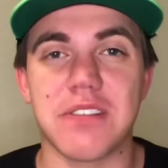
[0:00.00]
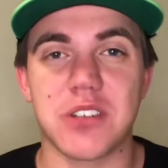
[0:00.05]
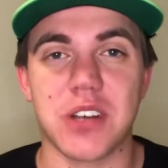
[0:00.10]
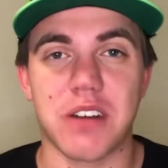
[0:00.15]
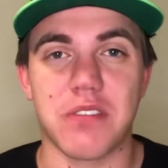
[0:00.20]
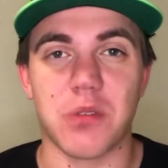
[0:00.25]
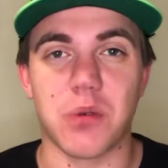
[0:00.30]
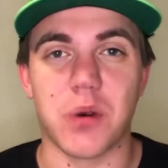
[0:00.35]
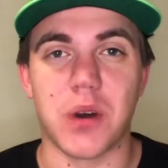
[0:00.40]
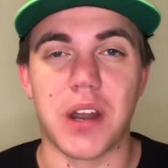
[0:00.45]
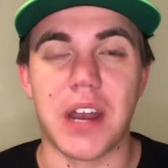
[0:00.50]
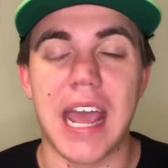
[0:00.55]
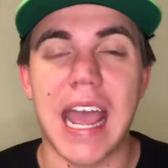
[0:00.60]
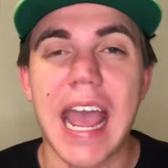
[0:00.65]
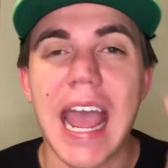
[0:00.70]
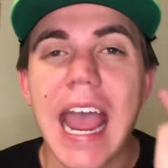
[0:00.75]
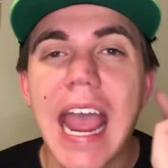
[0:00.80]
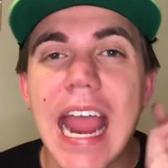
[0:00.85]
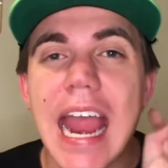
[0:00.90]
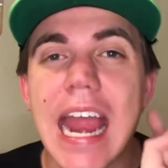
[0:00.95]
driver won.
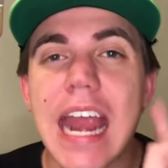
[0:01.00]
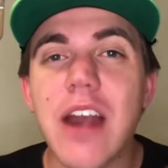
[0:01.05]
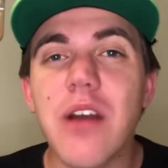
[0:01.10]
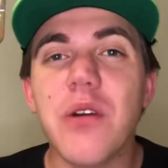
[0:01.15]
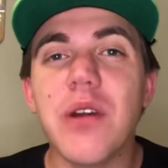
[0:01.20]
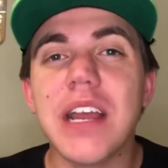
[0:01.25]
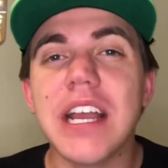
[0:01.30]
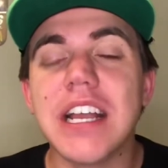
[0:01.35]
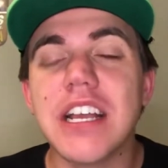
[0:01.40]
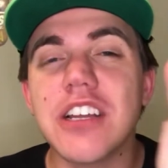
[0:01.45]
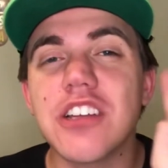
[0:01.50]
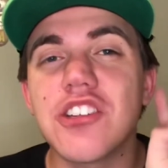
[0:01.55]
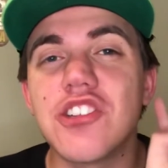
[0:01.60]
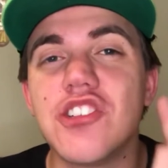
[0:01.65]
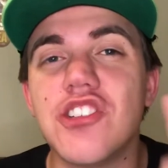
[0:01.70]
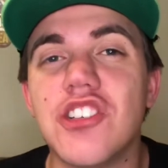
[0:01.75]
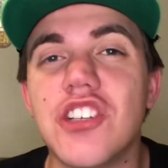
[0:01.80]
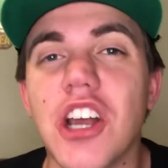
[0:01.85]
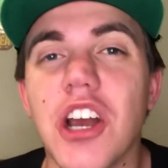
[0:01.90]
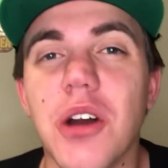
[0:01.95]
Erik
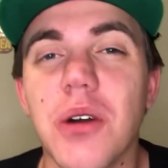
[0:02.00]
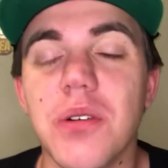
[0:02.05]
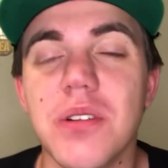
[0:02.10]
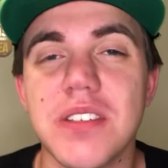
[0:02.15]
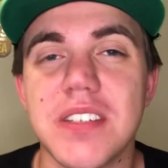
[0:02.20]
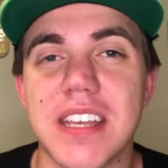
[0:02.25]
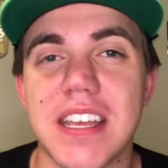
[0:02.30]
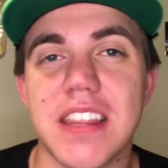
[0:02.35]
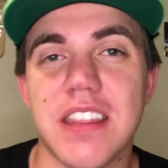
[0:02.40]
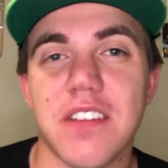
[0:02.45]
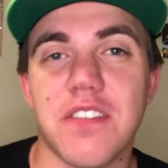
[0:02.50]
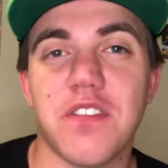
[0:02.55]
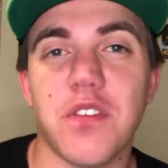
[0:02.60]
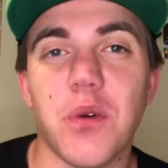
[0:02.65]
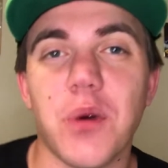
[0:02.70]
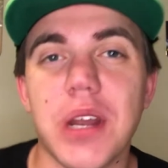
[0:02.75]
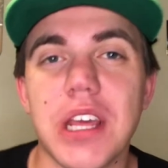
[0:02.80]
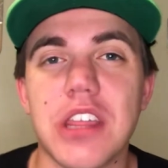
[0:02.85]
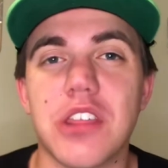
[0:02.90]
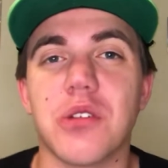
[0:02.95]
Jones in the
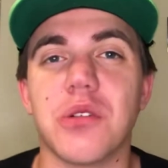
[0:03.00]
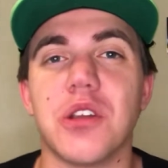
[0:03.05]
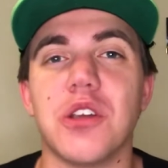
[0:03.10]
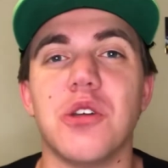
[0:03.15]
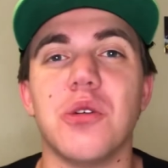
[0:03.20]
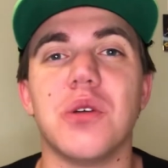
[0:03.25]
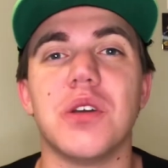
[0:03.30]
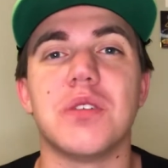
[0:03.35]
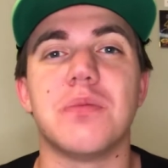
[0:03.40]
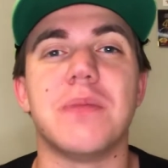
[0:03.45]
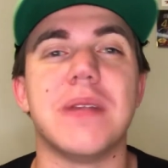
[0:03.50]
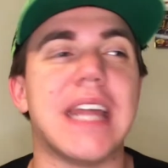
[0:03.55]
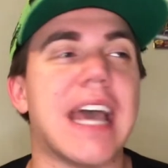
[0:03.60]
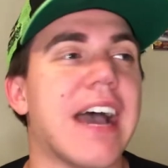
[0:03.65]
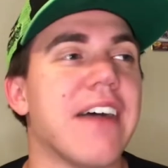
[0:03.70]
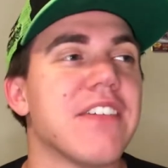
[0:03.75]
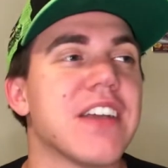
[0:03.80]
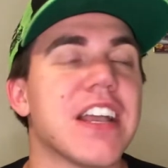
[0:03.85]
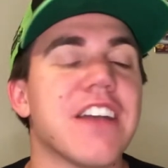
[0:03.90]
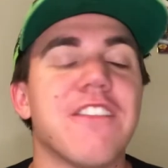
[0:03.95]
43, who has been
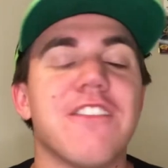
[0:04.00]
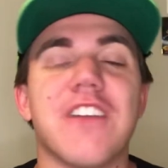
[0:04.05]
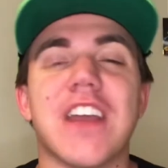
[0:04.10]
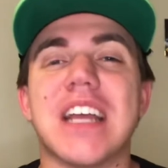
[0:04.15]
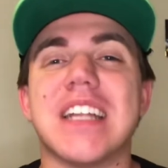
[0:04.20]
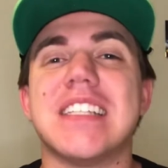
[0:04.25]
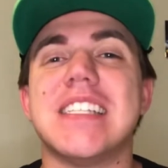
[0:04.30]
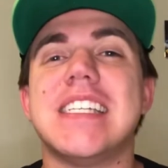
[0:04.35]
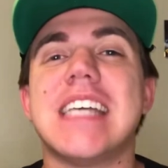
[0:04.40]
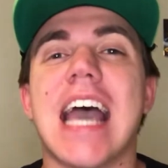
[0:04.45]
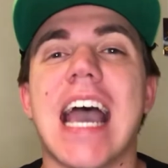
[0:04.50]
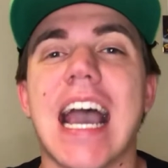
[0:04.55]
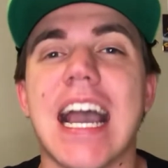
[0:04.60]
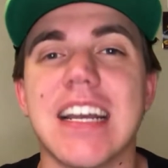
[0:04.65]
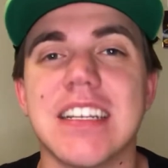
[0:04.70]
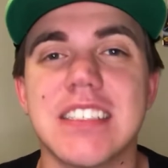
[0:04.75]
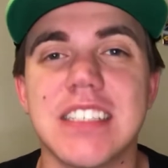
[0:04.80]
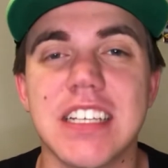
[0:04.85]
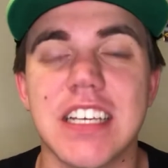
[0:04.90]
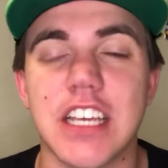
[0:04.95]
having a
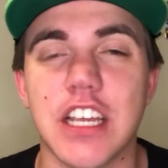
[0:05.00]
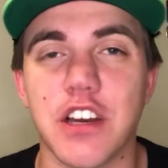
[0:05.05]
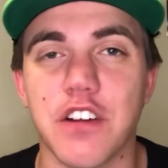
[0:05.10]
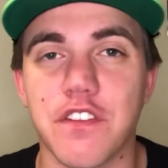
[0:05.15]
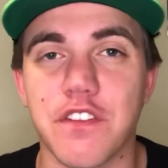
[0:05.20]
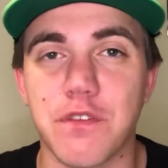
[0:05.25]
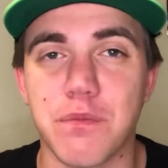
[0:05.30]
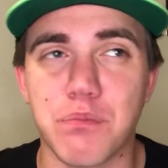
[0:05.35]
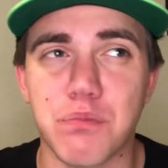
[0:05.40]
fantastic year.